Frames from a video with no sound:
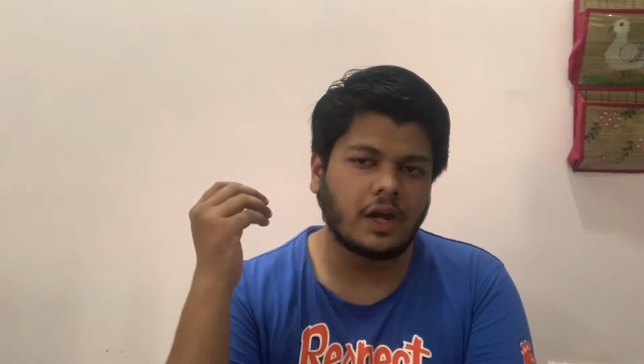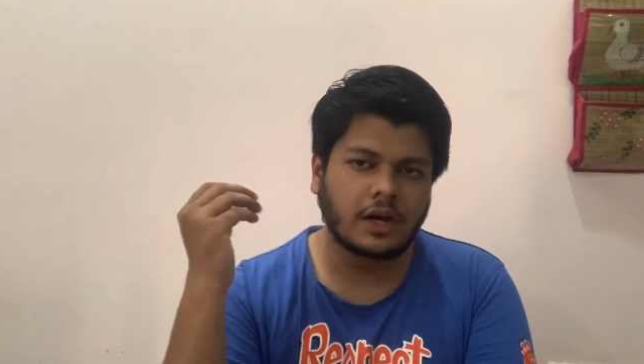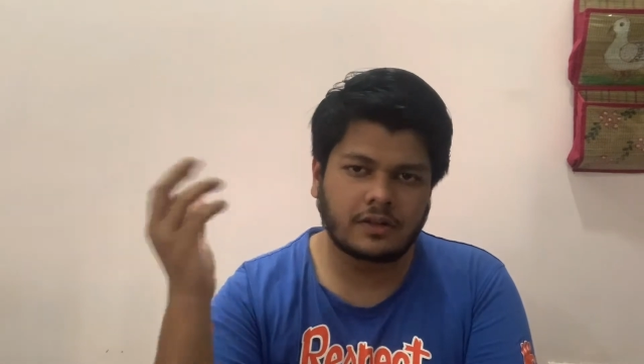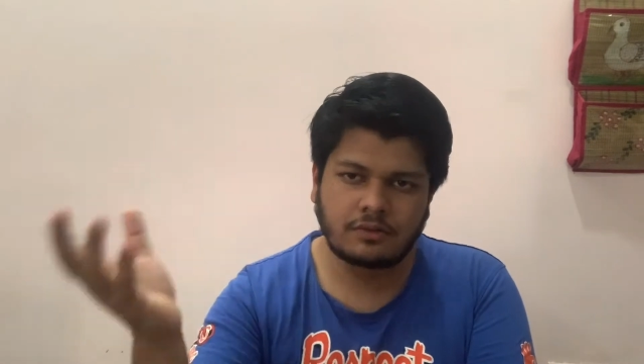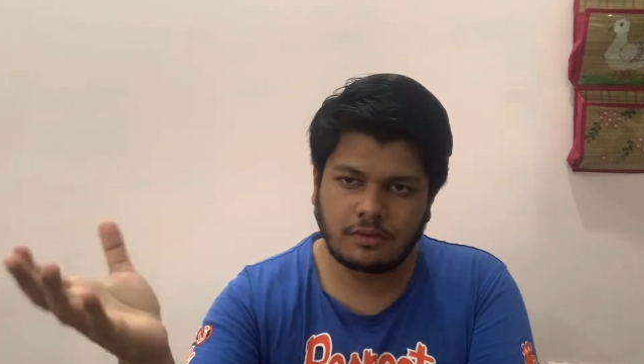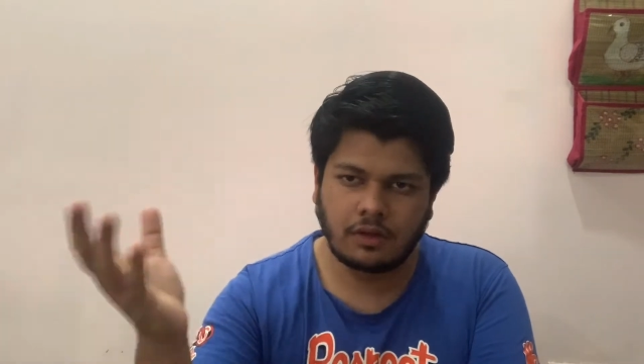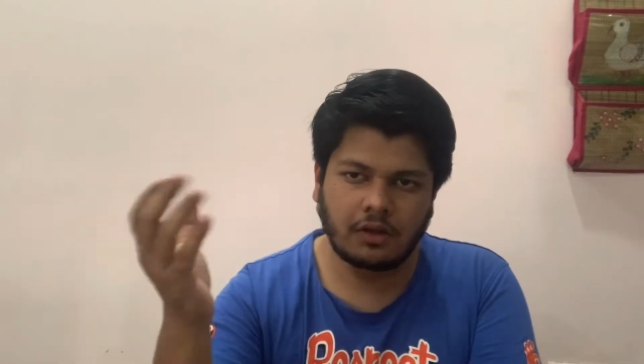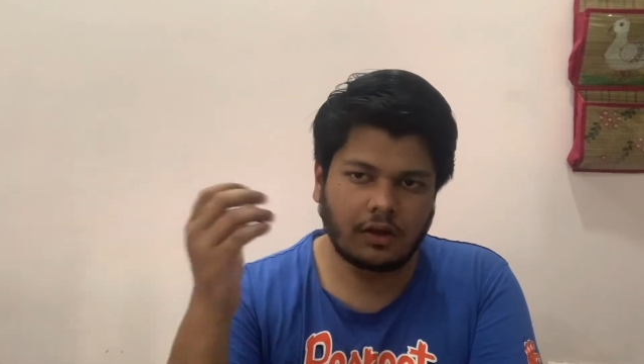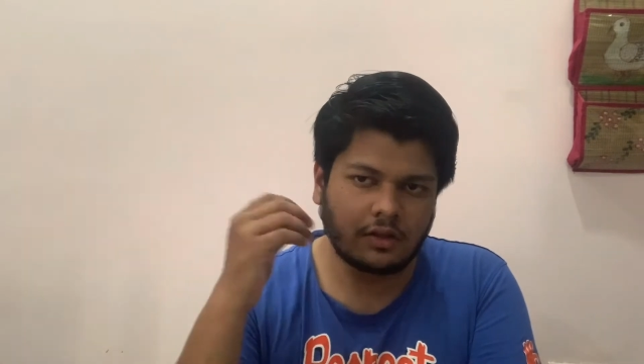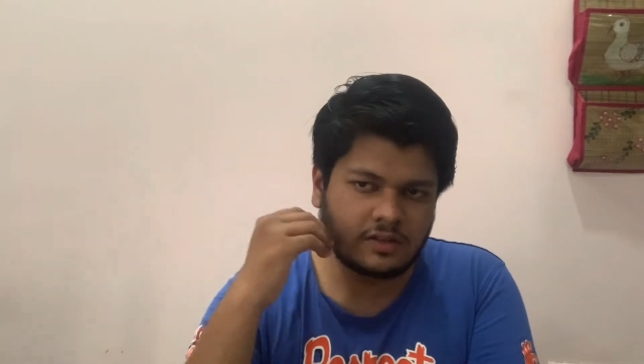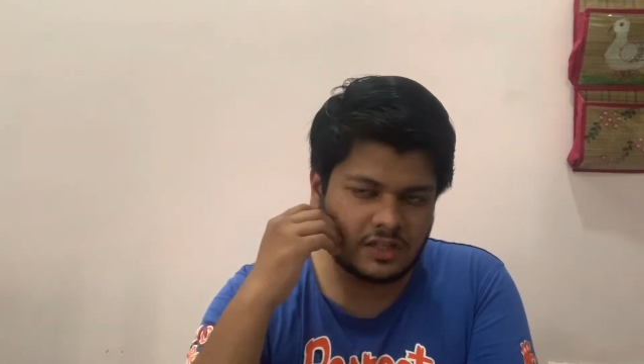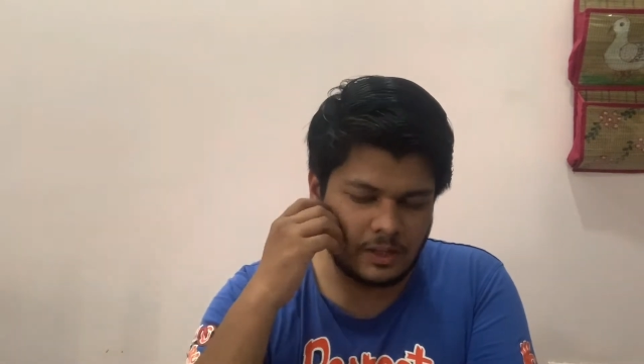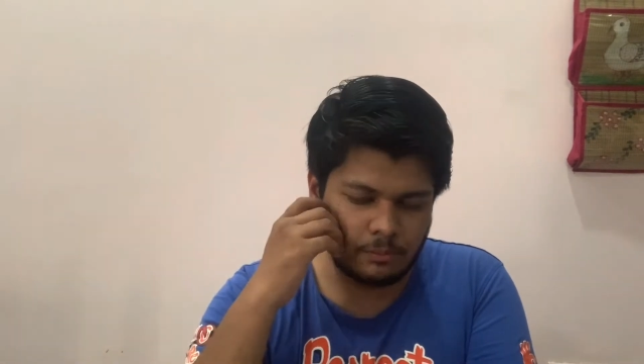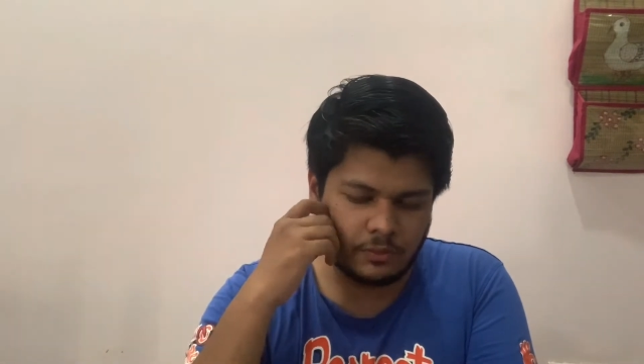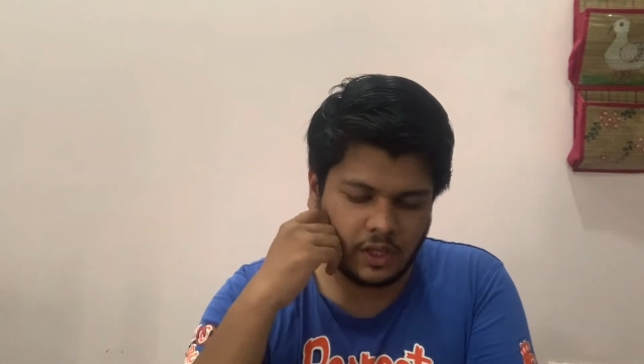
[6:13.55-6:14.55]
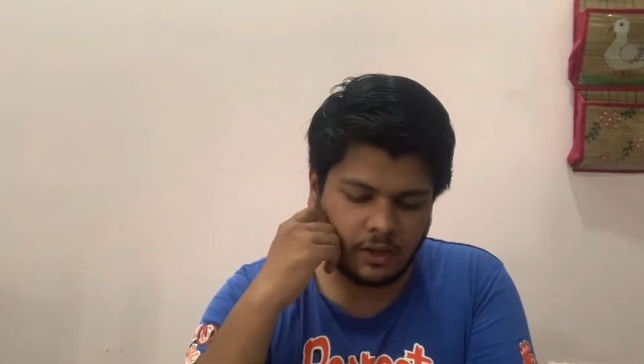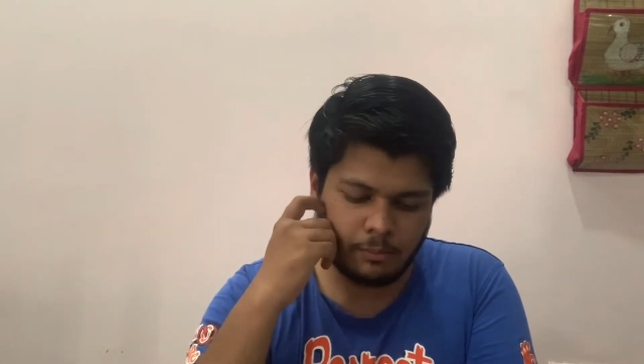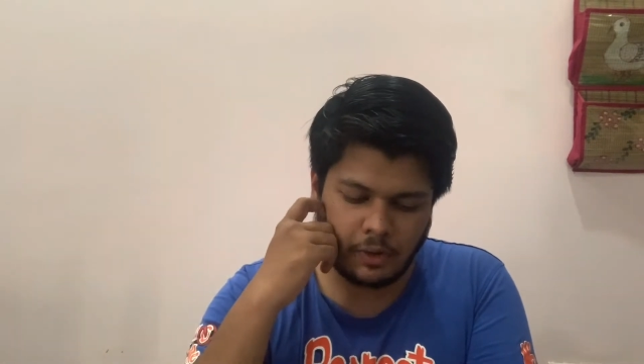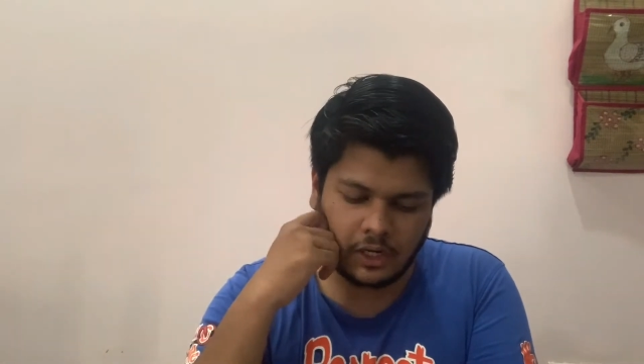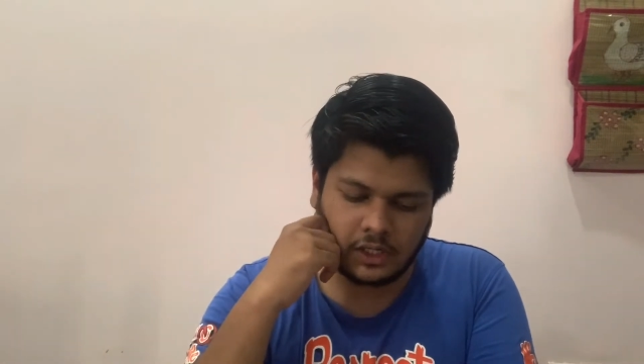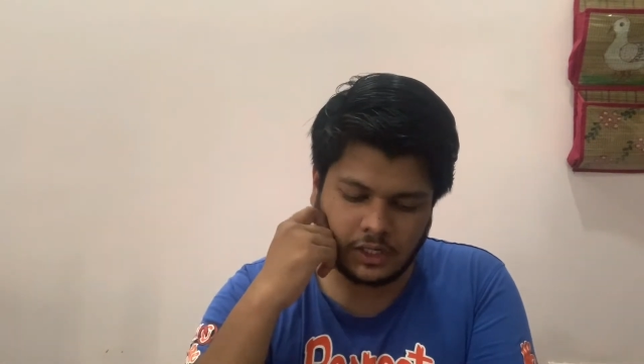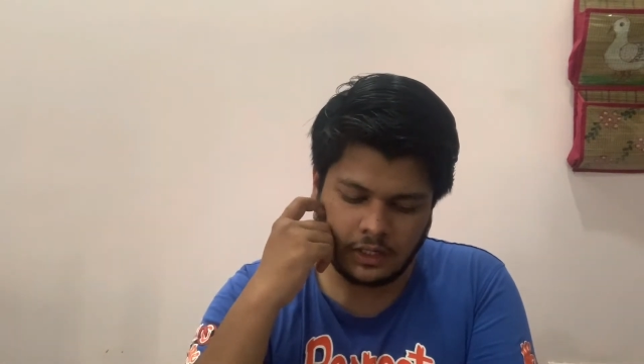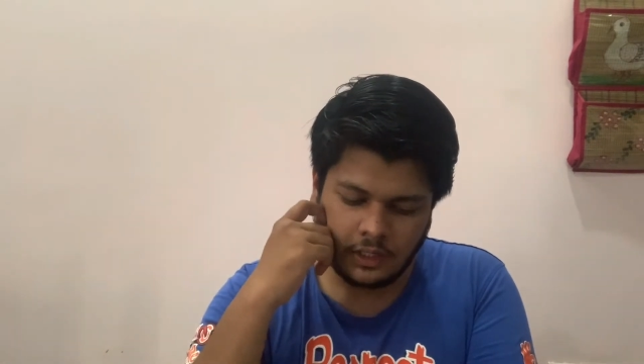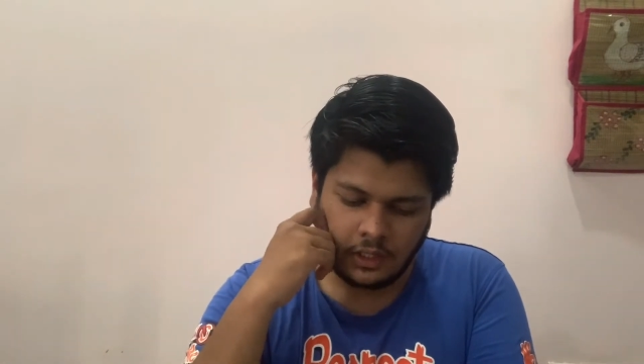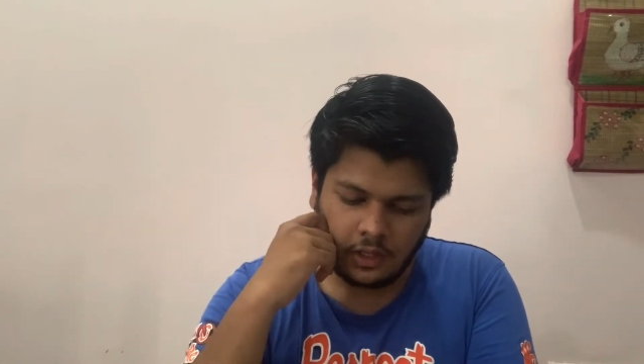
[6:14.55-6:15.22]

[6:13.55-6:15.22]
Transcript: are same thing, but